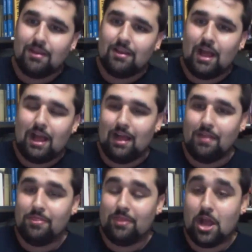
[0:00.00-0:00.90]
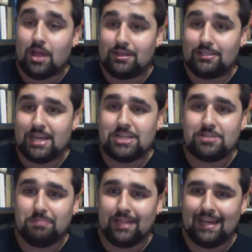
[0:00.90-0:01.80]
the
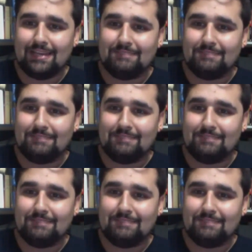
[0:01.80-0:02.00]
colonization planet.